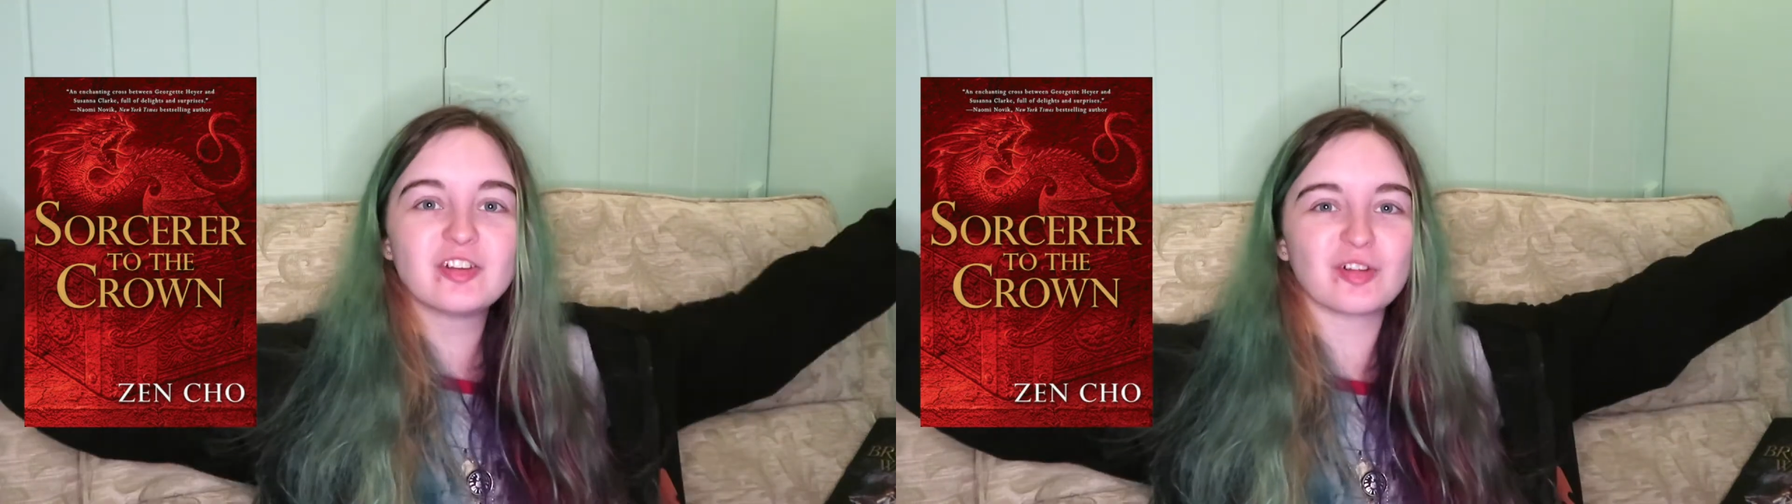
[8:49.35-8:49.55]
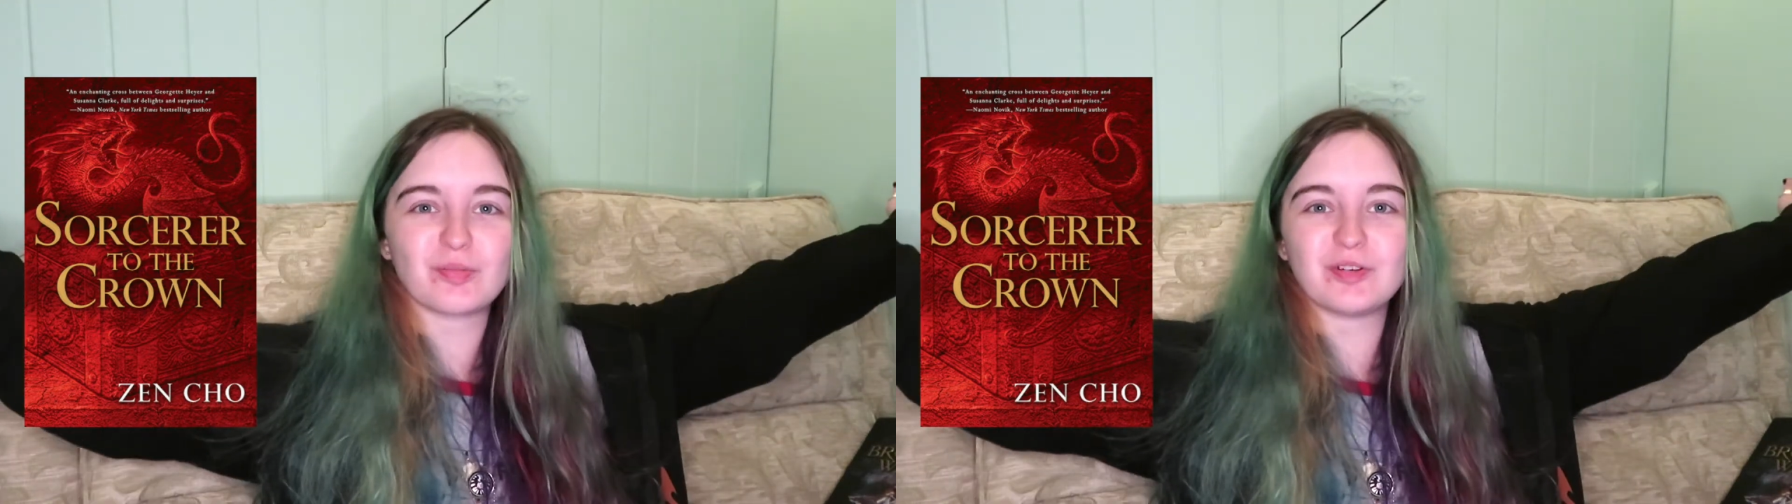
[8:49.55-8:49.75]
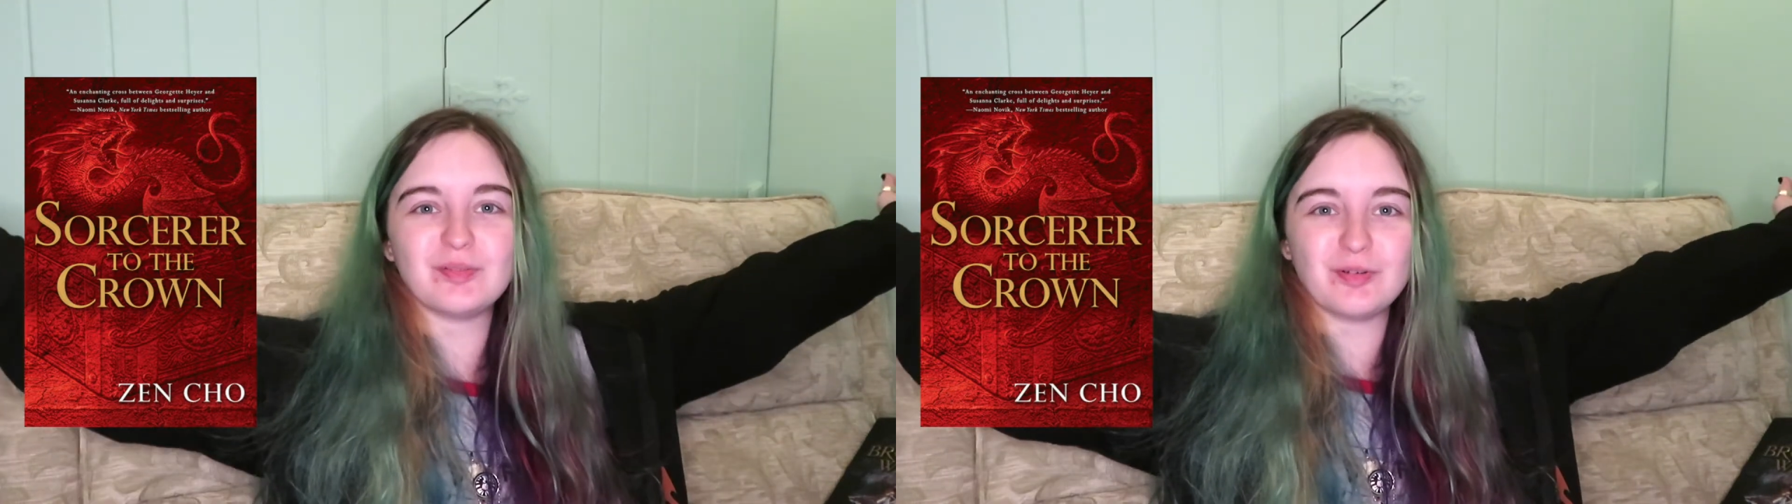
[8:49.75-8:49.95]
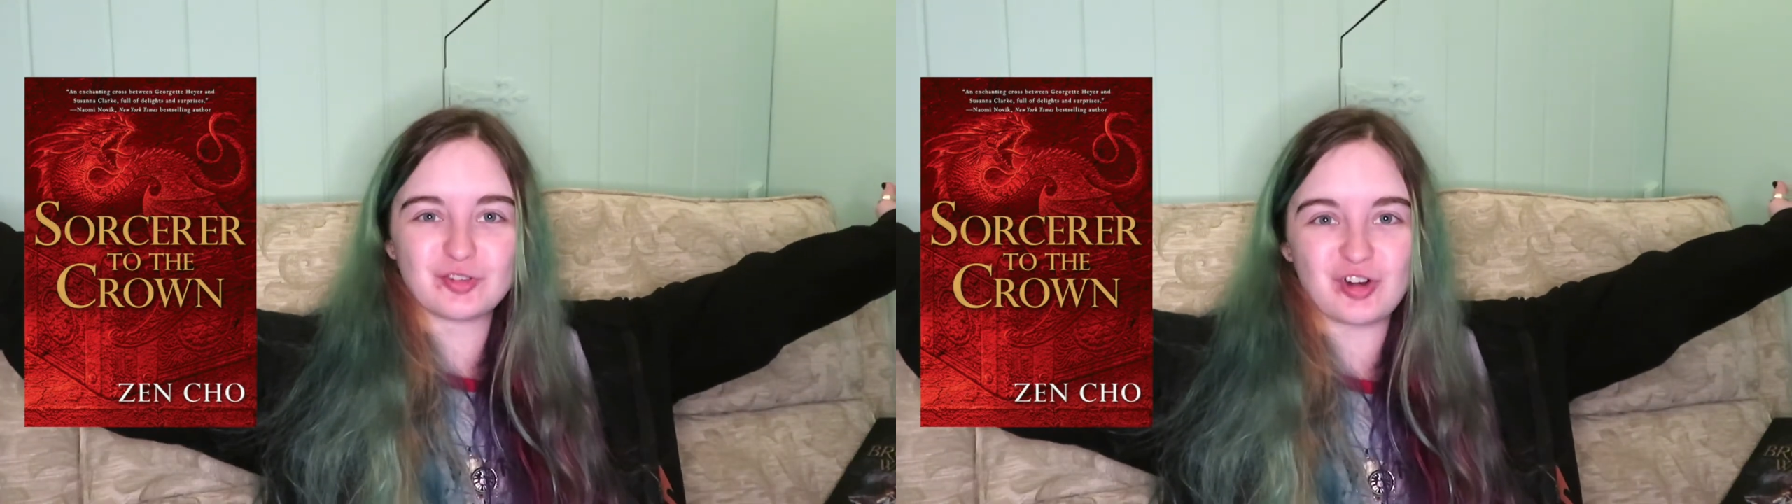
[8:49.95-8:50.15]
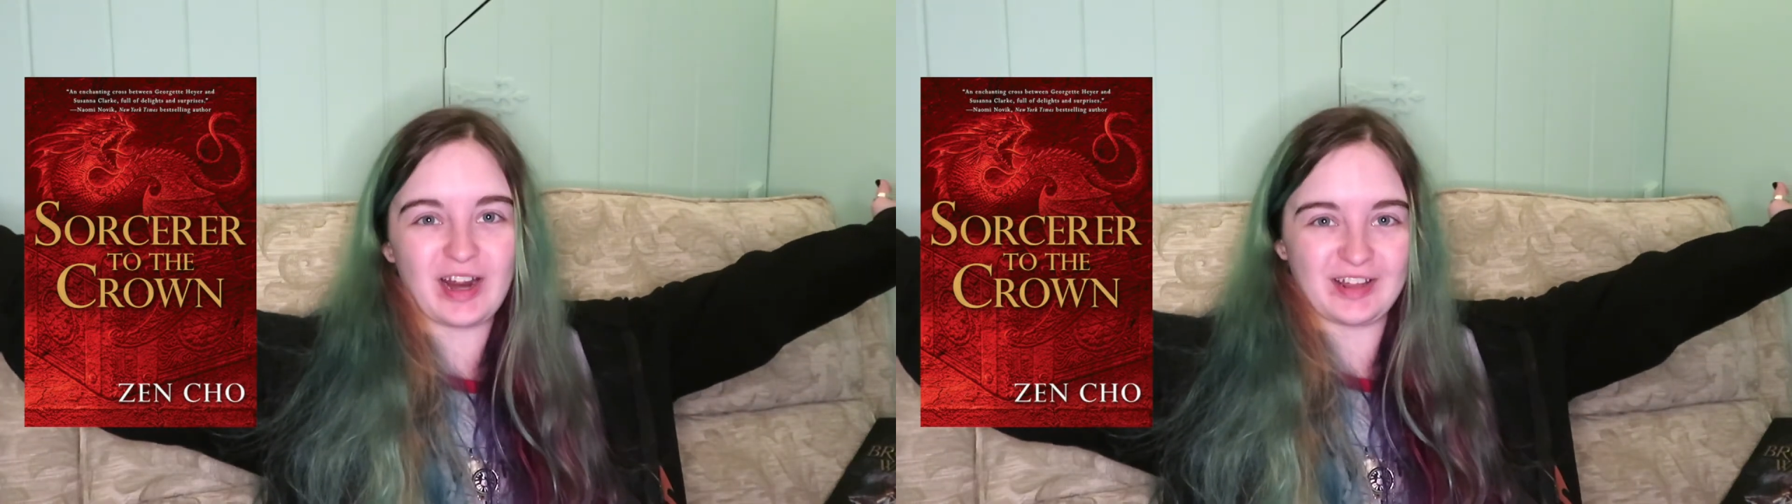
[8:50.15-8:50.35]
just wanted more
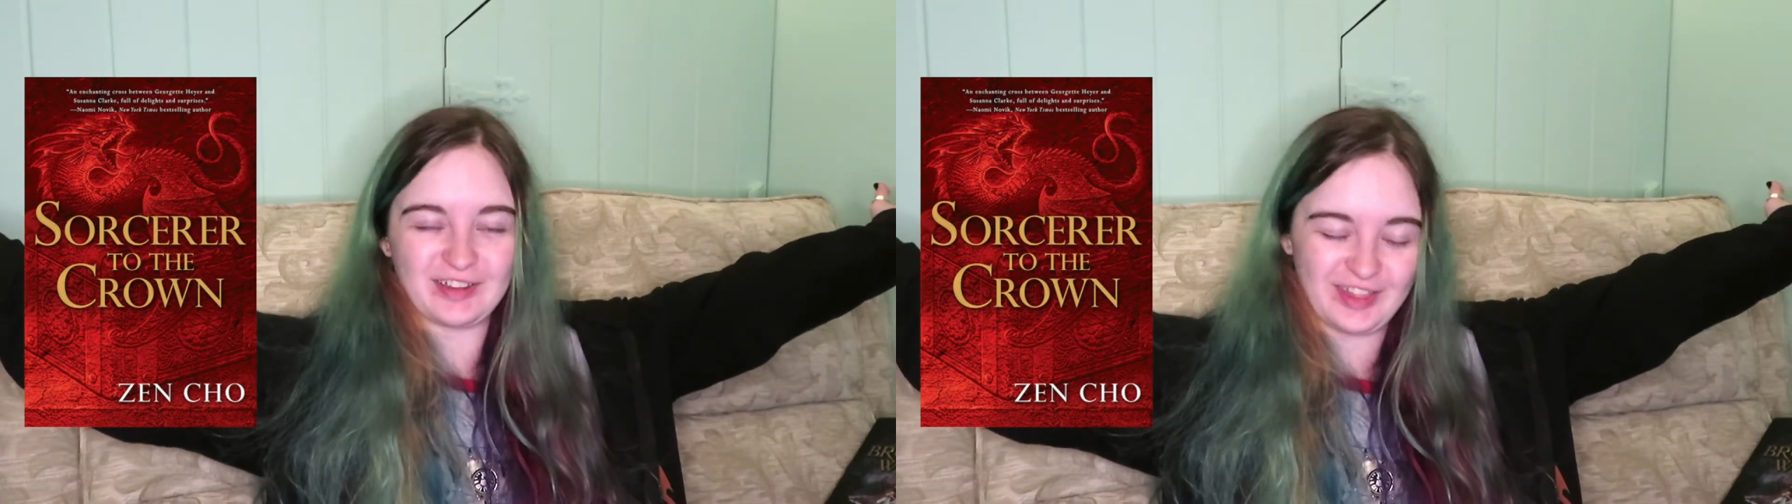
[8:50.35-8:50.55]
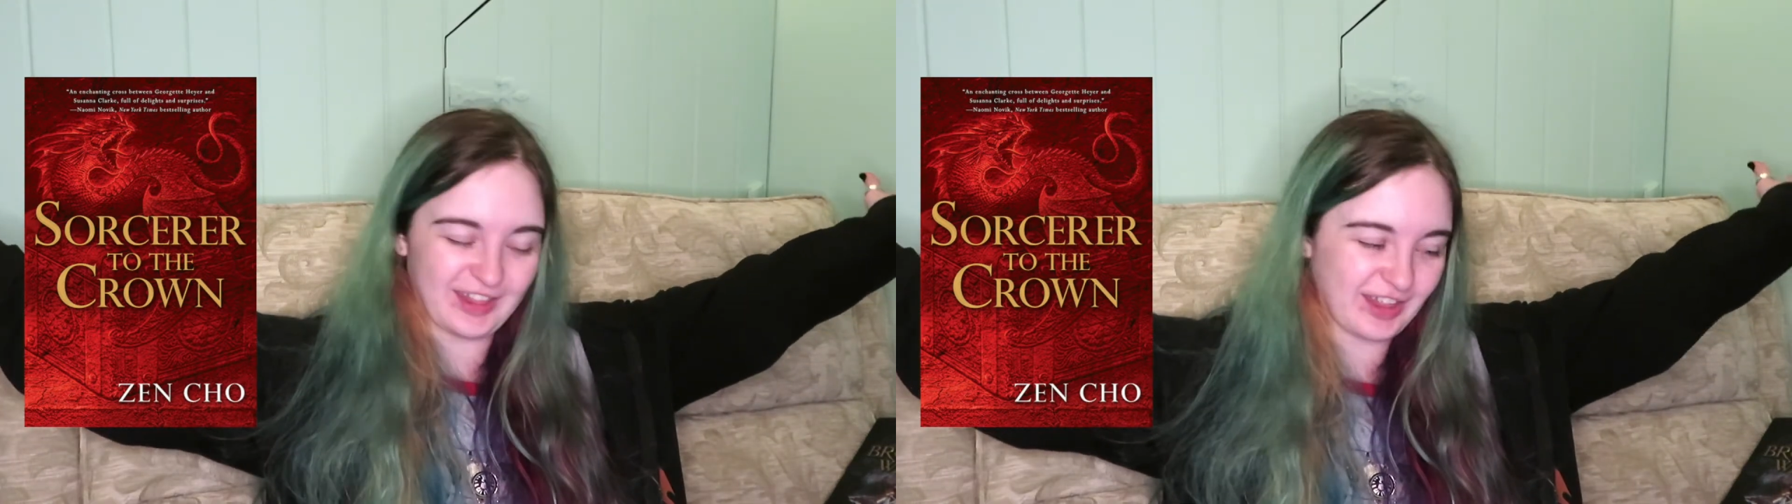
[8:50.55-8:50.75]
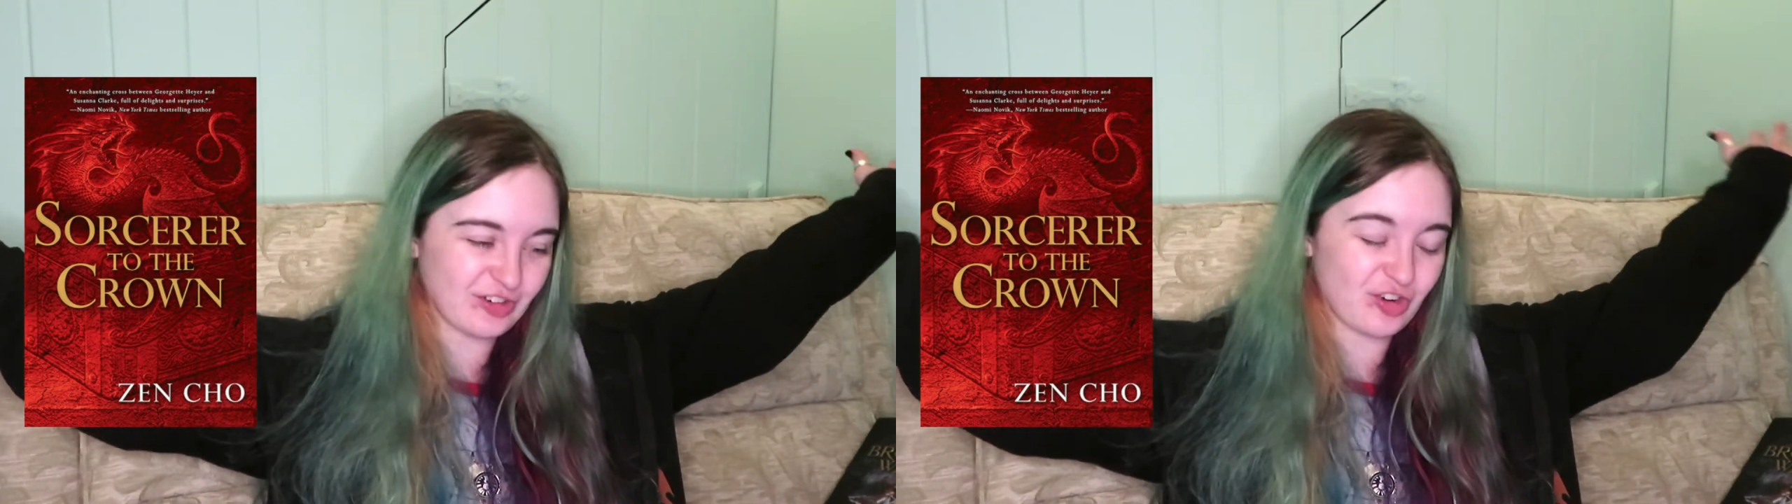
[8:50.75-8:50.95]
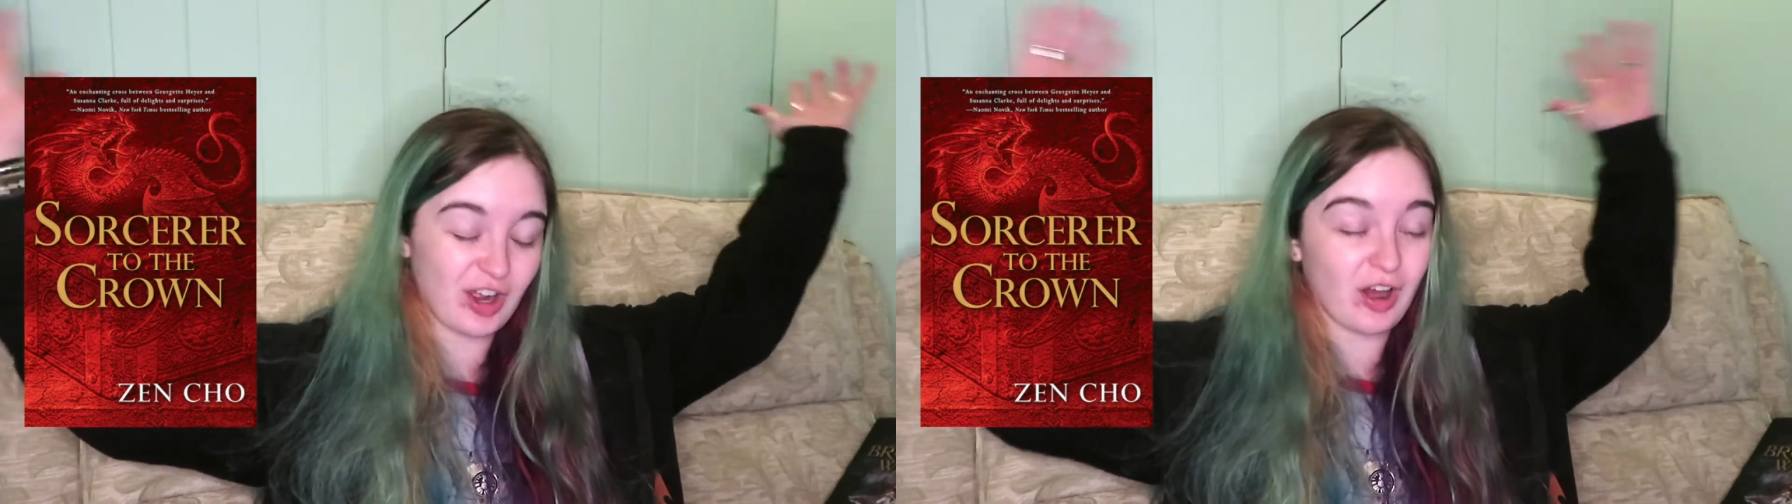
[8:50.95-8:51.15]
dragons, essentially.